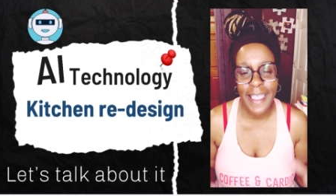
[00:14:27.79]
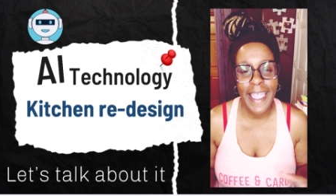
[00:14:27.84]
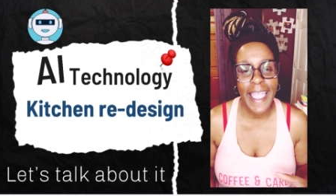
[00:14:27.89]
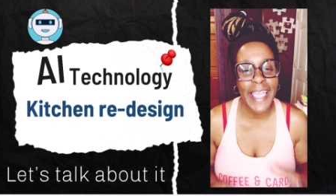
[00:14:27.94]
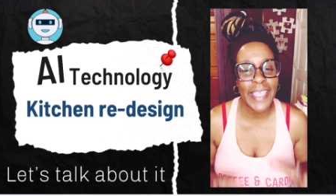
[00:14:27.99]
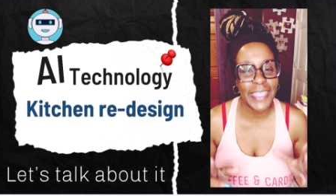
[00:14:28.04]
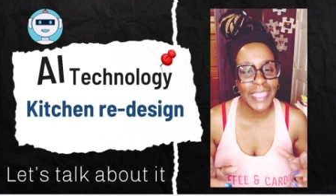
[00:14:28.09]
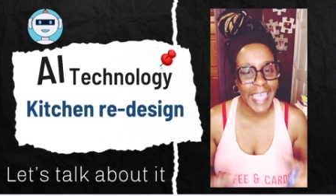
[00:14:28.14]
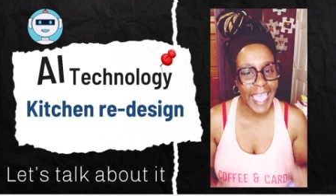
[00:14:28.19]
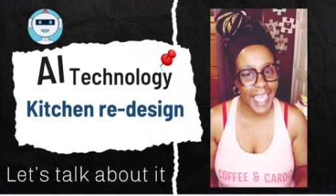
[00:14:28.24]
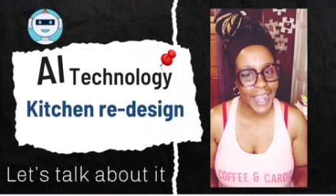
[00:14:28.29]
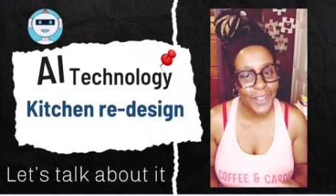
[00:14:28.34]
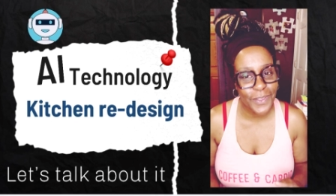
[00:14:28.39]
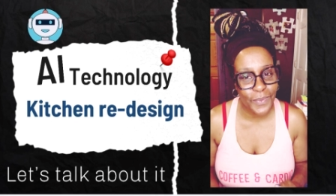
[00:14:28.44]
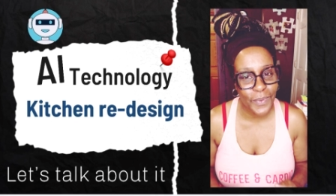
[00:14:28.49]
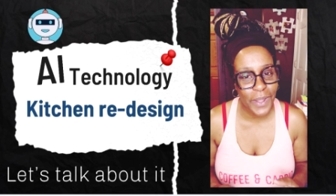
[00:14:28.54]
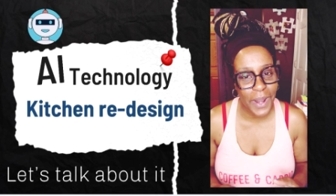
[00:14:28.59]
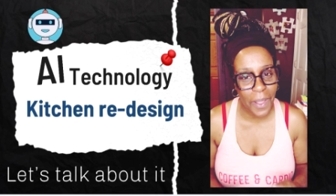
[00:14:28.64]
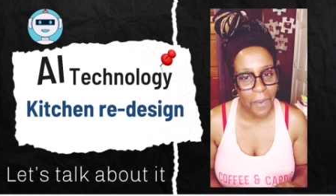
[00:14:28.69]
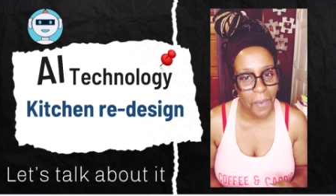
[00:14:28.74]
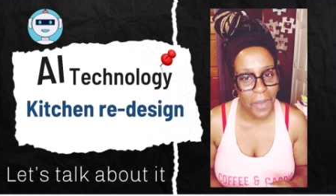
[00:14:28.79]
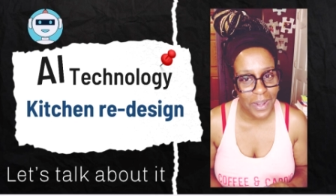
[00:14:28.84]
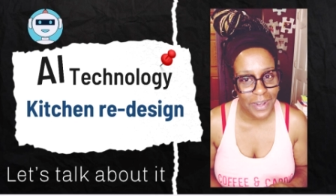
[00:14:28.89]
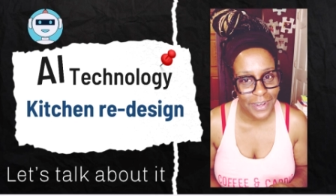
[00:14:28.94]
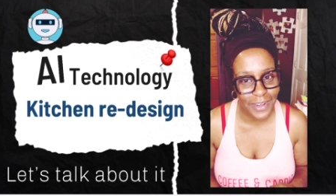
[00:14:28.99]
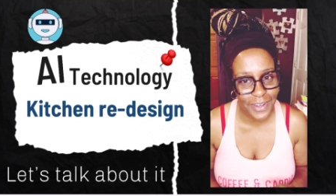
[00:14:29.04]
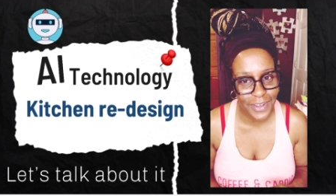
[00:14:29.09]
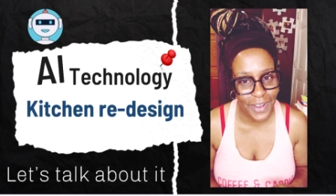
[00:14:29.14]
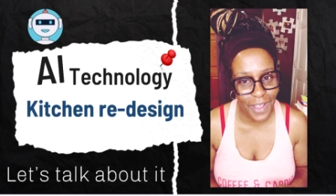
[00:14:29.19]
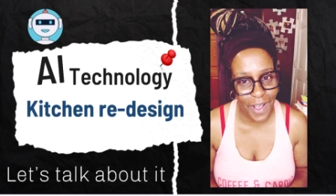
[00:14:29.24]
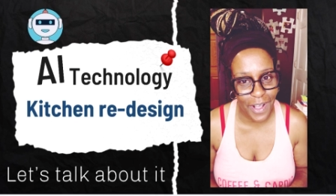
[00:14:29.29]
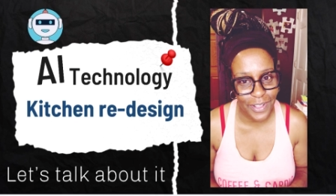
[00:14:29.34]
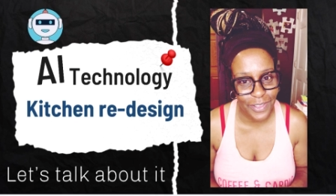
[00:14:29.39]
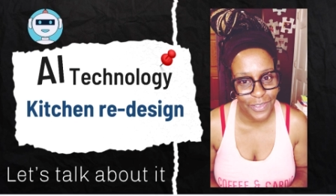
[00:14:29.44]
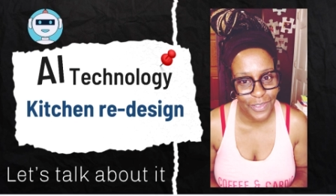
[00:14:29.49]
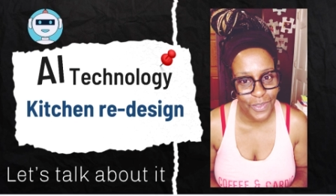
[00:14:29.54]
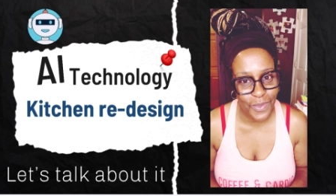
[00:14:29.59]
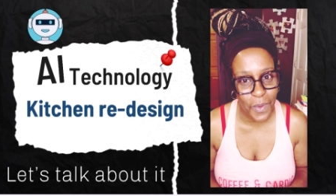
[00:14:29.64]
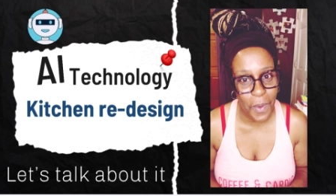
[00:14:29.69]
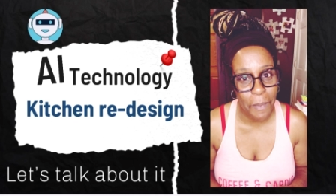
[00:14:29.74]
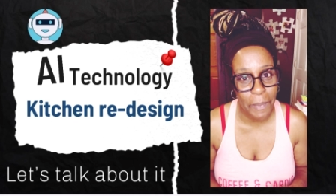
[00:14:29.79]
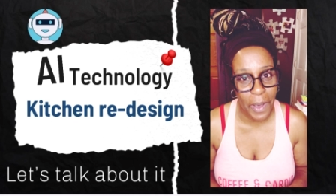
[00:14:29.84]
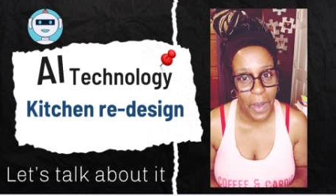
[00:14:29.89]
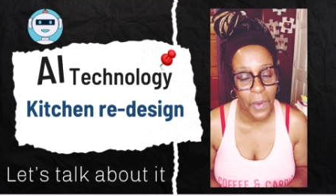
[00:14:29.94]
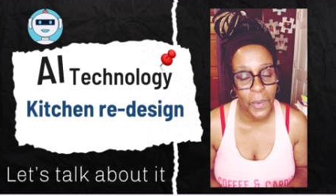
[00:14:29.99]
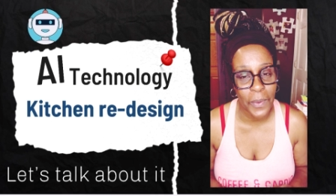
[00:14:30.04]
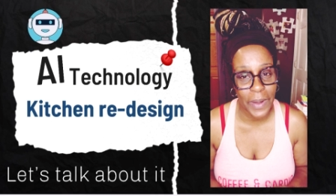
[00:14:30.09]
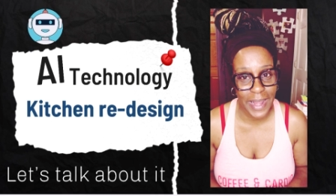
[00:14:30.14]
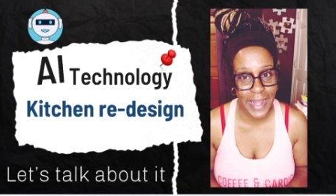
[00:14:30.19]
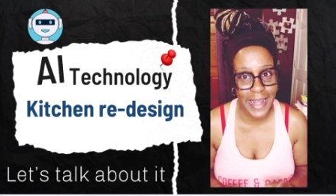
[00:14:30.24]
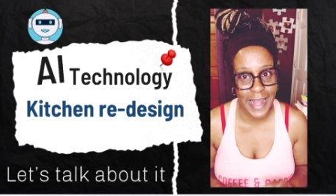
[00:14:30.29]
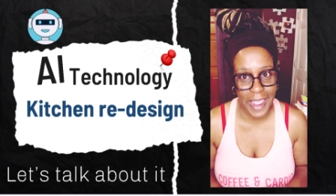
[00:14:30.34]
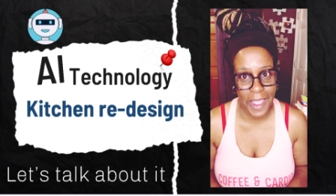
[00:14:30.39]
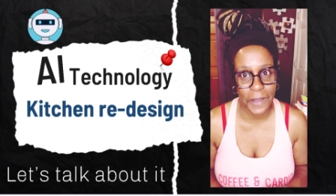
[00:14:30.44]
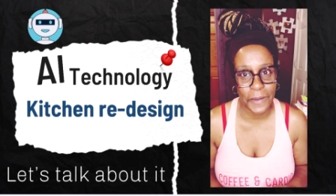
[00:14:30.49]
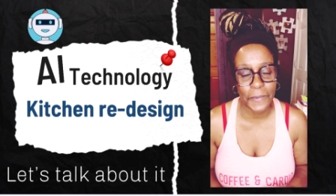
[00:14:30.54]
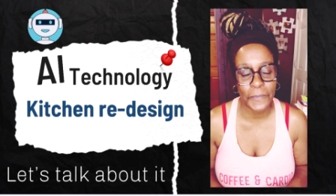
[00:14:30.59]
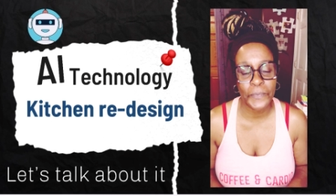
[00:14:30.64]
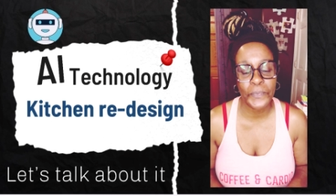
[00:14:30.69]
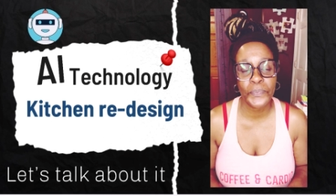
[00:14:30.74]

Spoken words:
And that is what I wanted to talk to you about right now.